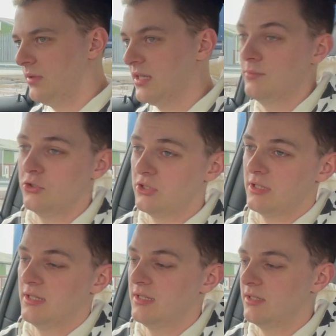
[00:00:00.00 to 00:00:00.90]
As much as
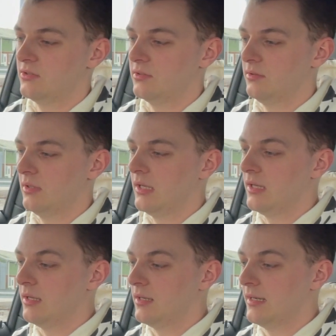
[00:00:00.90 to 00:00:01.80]
it is,
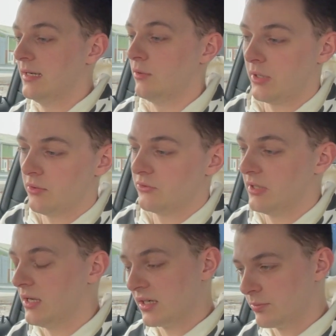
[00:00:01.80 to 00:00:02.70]
and I'll get onto
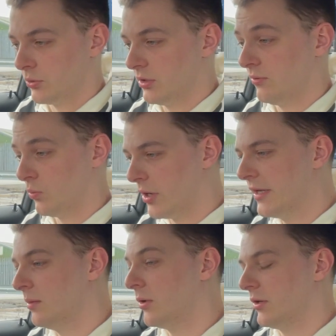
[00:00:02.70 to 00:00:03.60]
the next point of why
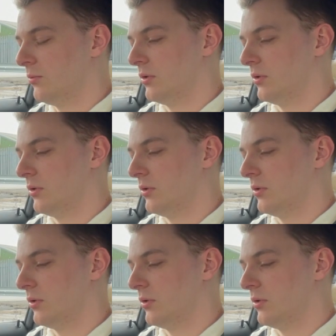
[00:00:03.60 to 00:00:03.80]
you might